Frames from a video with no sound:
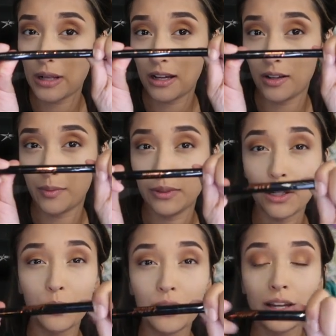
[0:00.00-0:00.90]

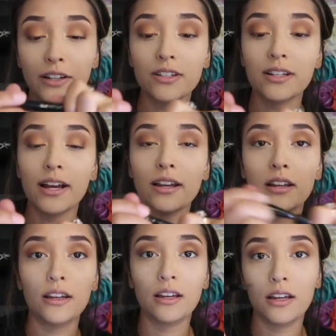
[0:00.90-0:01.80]
liquid liner
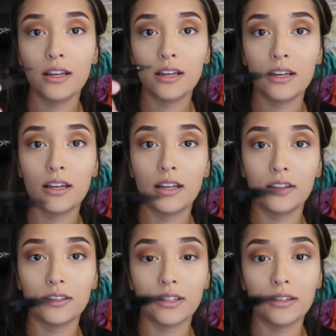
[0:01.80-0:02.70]
side.
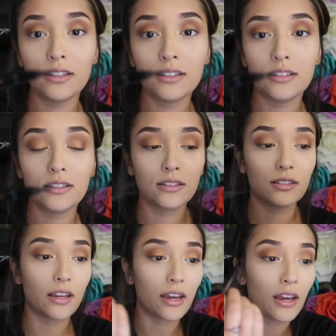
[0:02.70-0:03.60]
Looks like this.
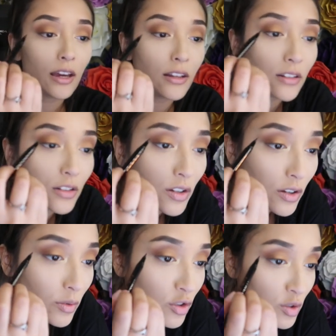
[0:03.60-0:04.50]
And
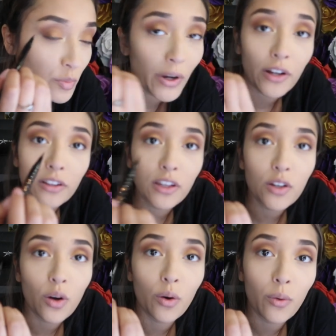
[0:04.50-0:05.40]
just barely
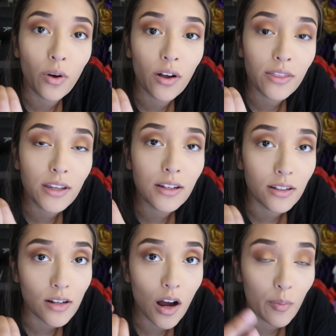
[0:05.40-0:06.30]
go on the
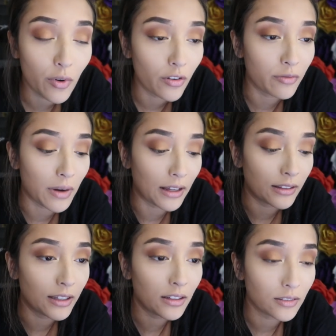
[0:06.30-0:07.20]
top of my
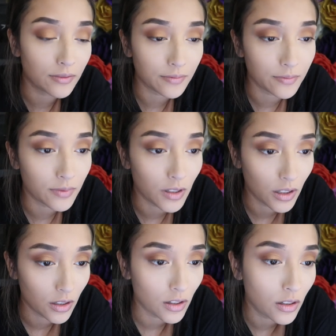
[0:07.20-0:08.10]
lid
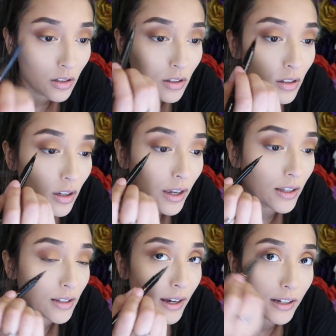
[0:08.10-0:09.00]

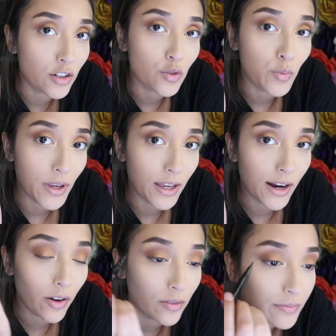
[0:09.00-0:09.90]
and kind of just wing it
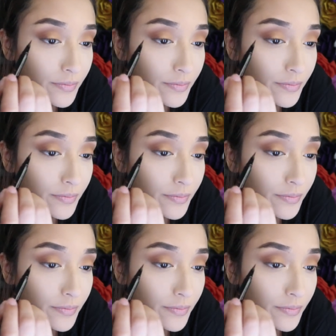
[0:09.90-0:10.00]
out.